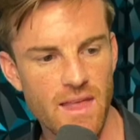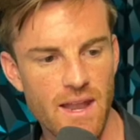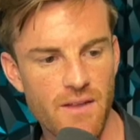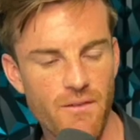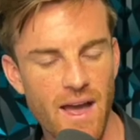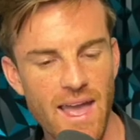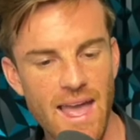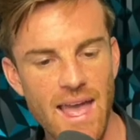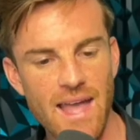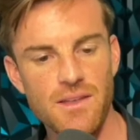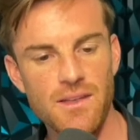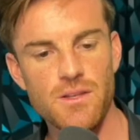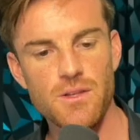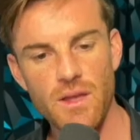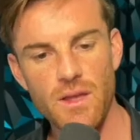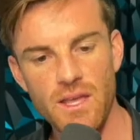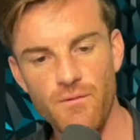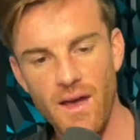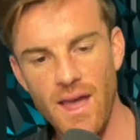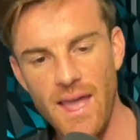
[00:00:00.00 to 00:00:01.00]
if I had
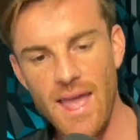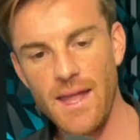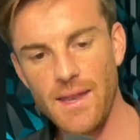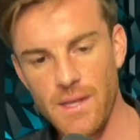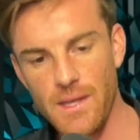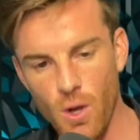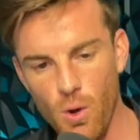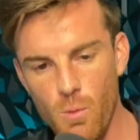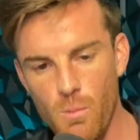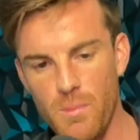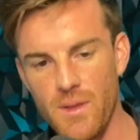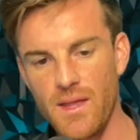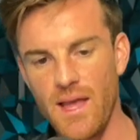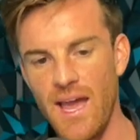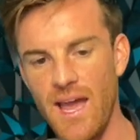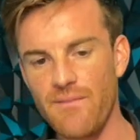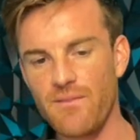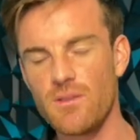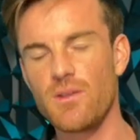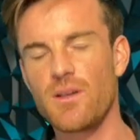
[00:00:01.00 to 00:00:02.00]
if I had no bit, I
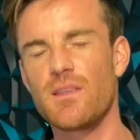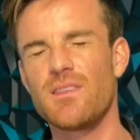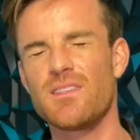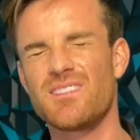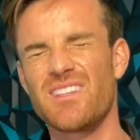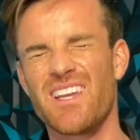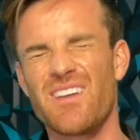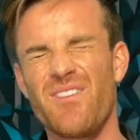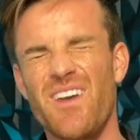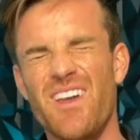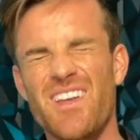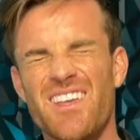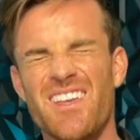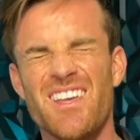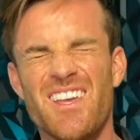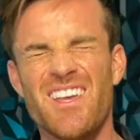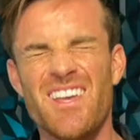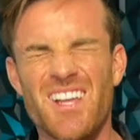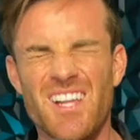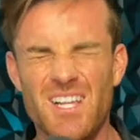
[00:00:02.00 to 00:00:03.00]
have to look at this like if I
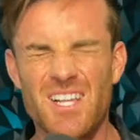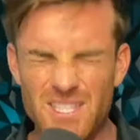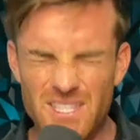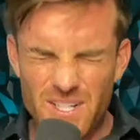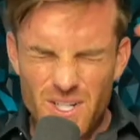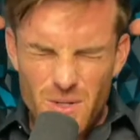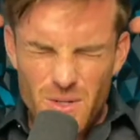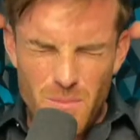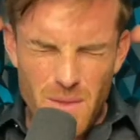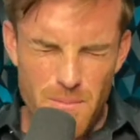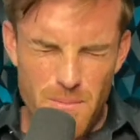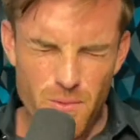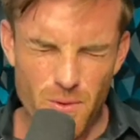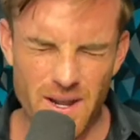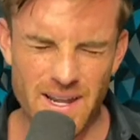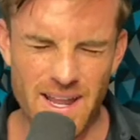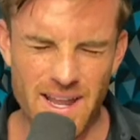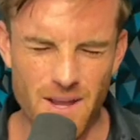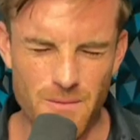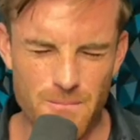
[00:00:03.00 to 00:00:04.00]
cleared my
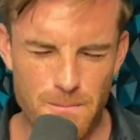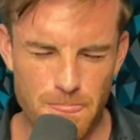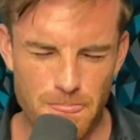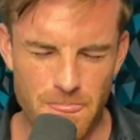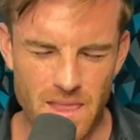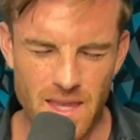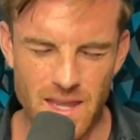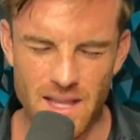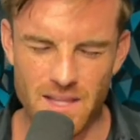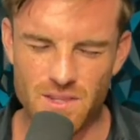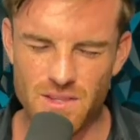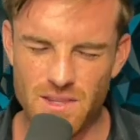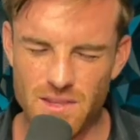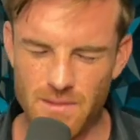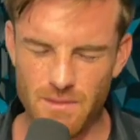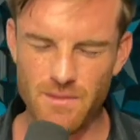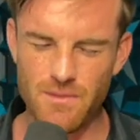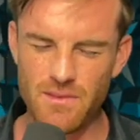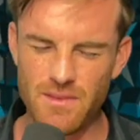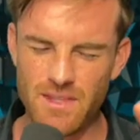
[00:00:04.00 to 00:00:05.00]
brain out and I
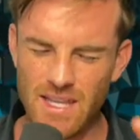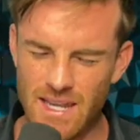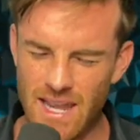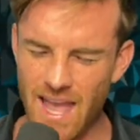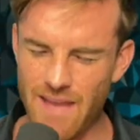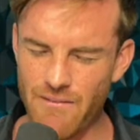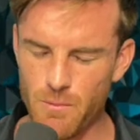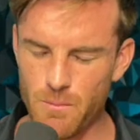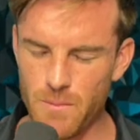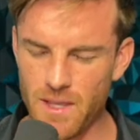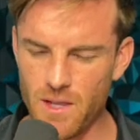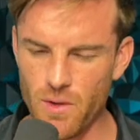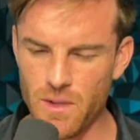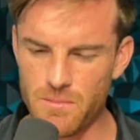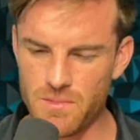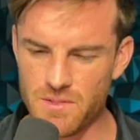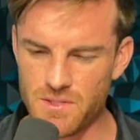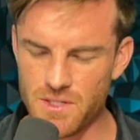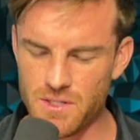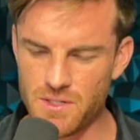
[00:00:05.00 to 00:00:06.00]
didn't have a Bitcoin
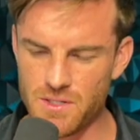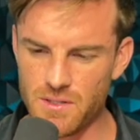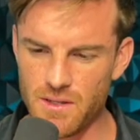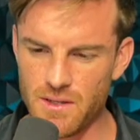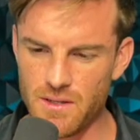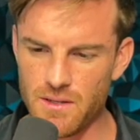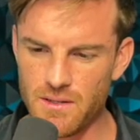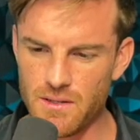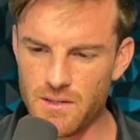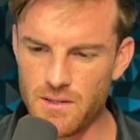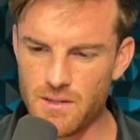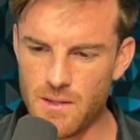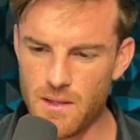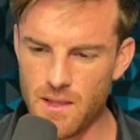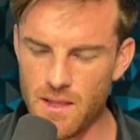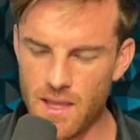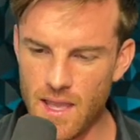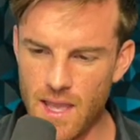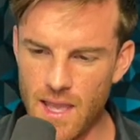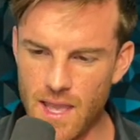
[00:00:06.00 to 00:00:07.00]
position,
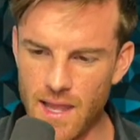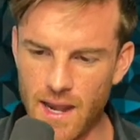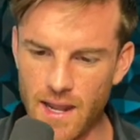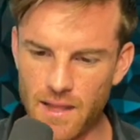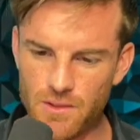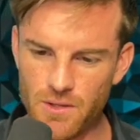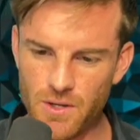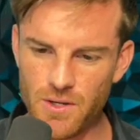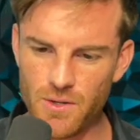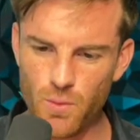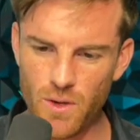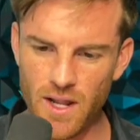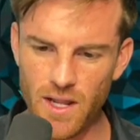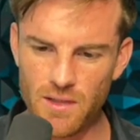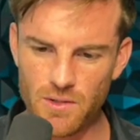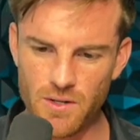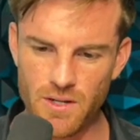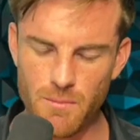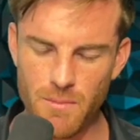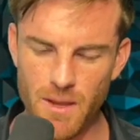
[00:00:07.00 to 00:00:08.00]
and I learned what I
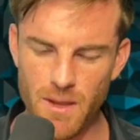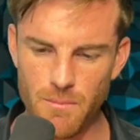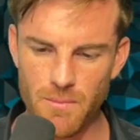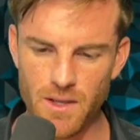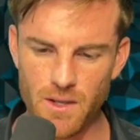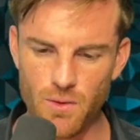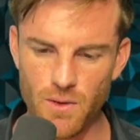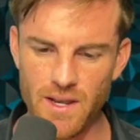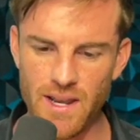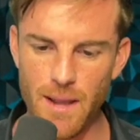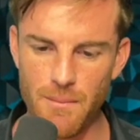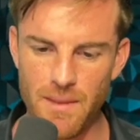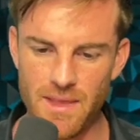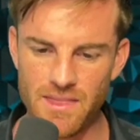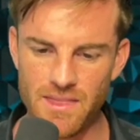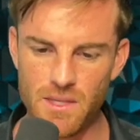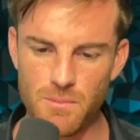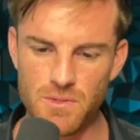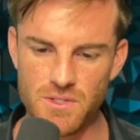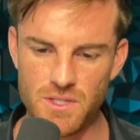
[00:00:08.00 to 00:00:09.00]
learned about Bitcoin, and I'm in
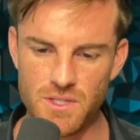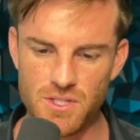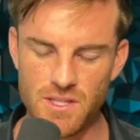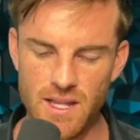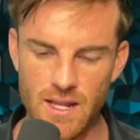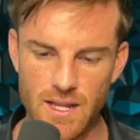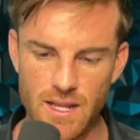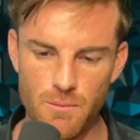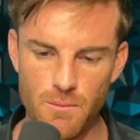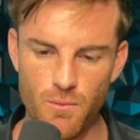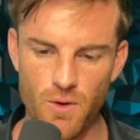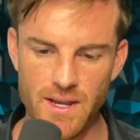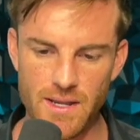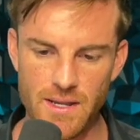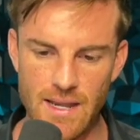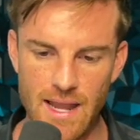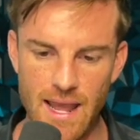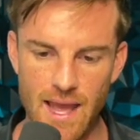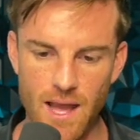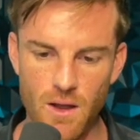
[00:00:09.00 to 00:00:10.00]
the position that I am right
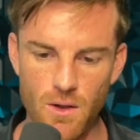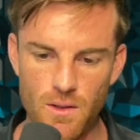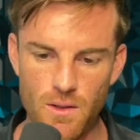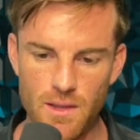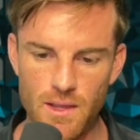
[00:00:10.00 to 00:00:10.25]
now.